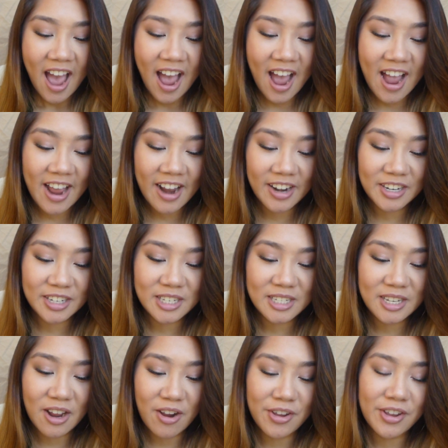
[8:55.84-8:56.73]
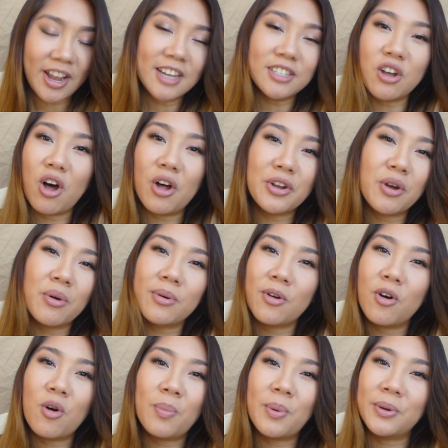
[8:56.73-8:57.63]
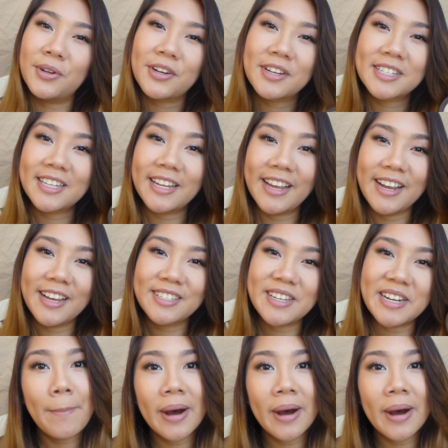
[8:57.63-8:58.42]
And so you guys all know what Opal looks like.